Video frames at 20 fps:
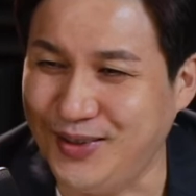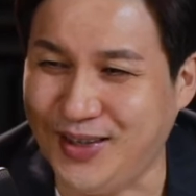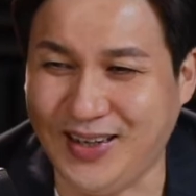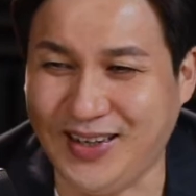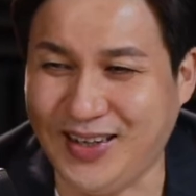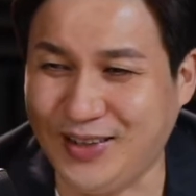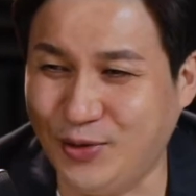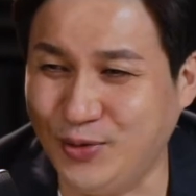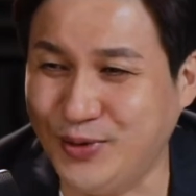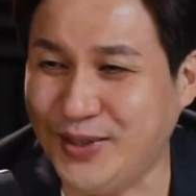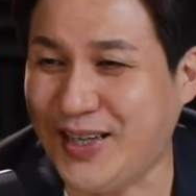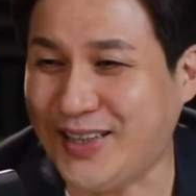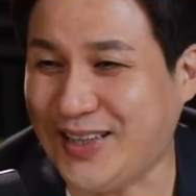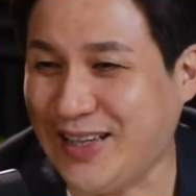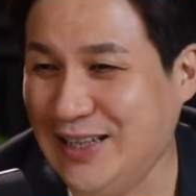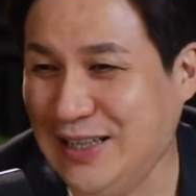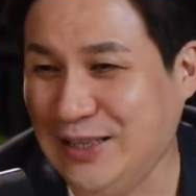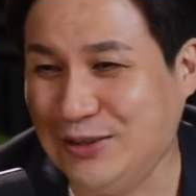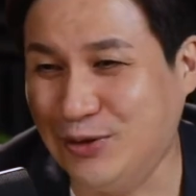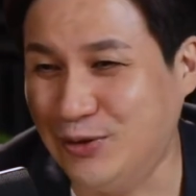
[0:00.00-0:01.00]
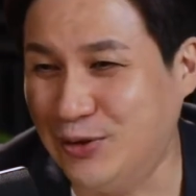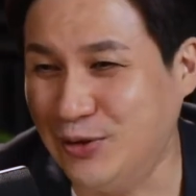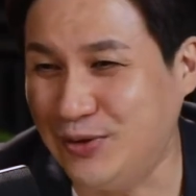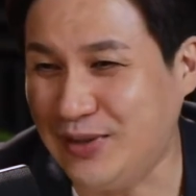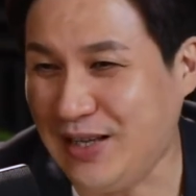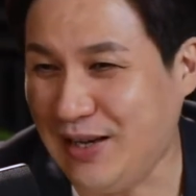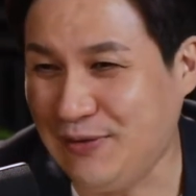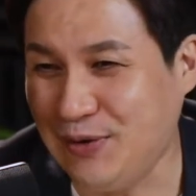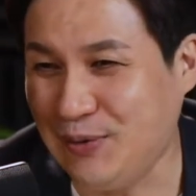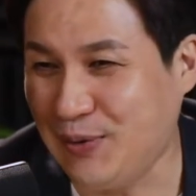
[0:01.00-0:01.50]
And I don't think I can introduce
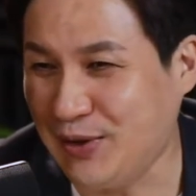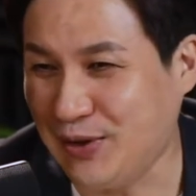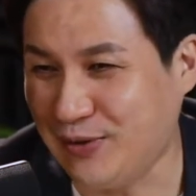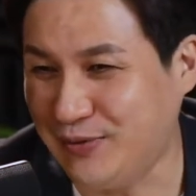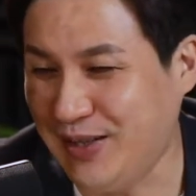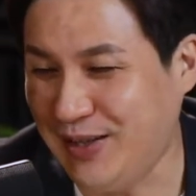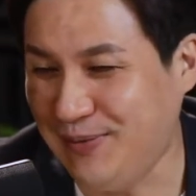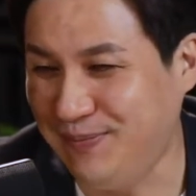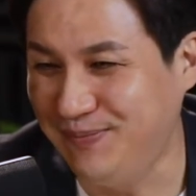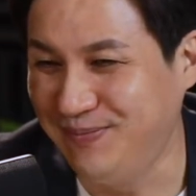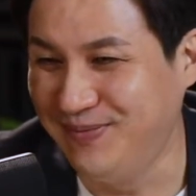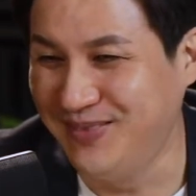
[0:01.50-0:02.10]
every one of them.